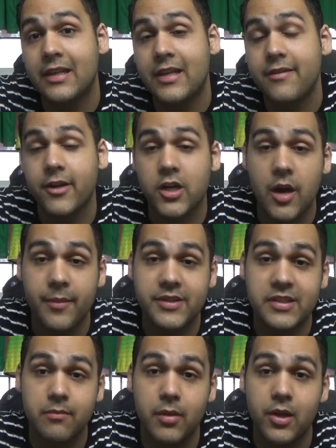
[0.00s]
leave your
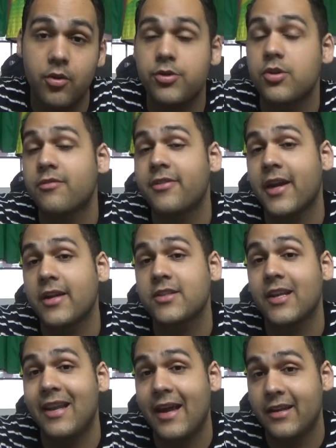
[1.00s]
comments in below. Don't forget
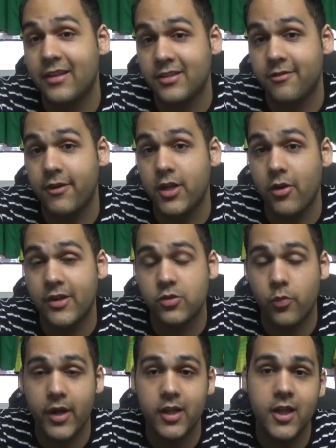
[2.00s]
to like this video as
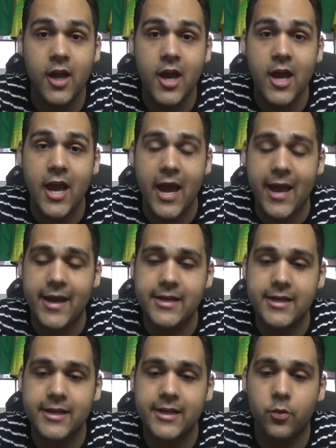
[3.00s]
well.
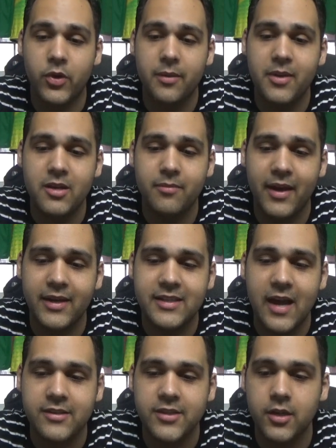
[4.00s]
And when I mean by
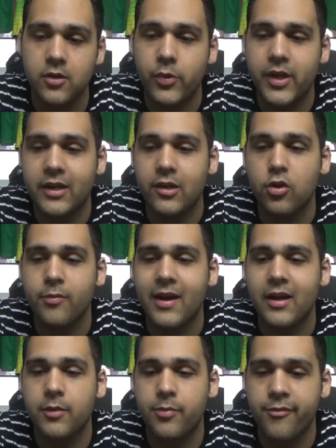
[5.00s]
tactical, we can look
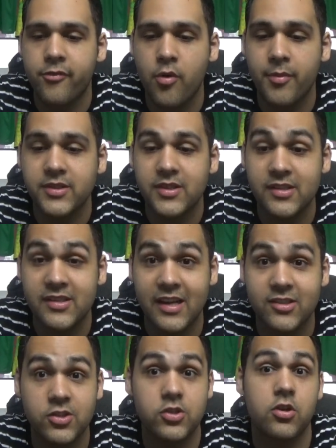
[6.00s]
back at the performances
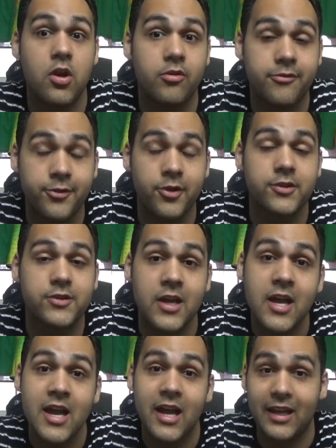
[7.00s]
that stood out for us,
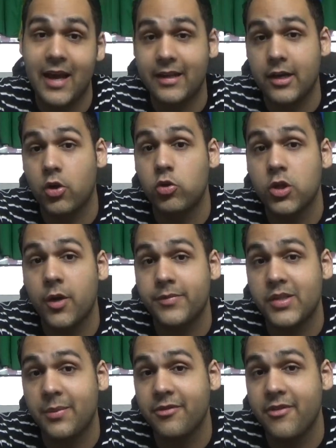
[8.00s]
like that Gold Cup
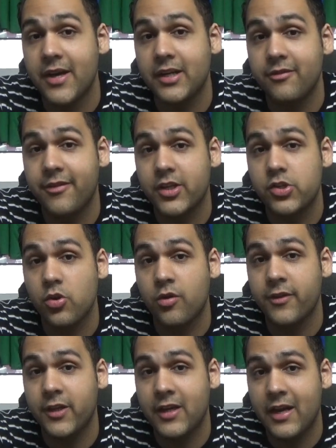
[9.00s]
semi-final victory
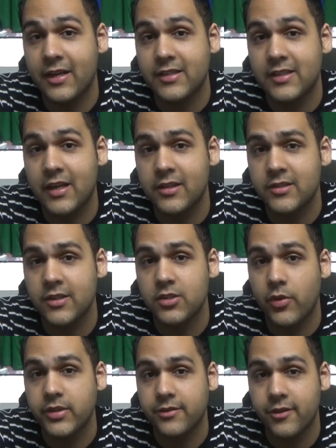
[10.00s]
over the United States in
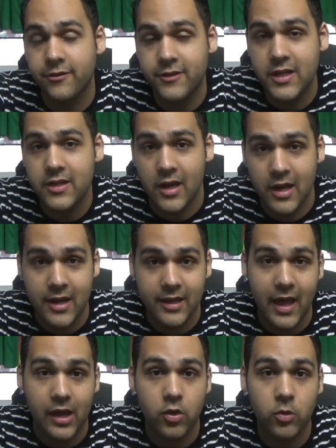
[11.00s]
2015,
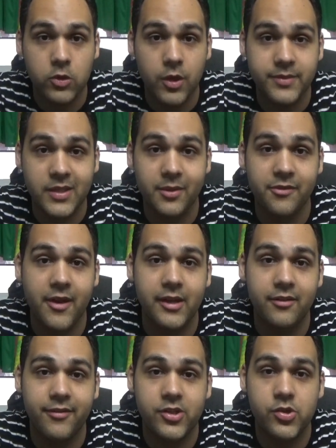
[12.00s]
that Gold Cup
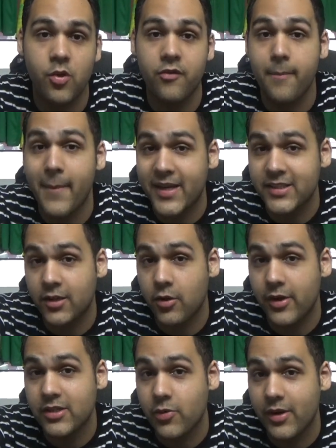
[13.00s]
semi-final victory over Mexico
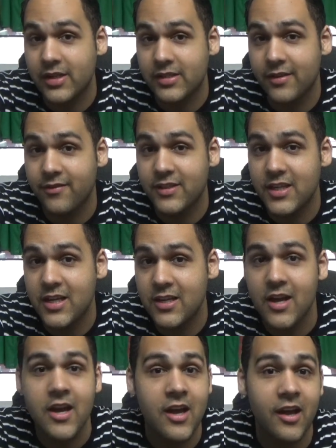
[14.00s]
in
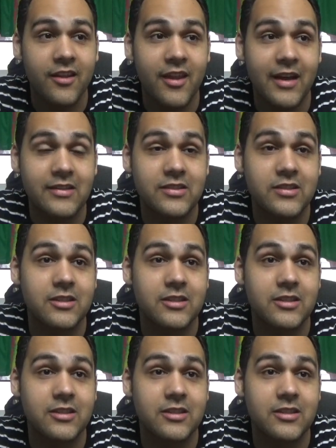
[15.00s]
2017, that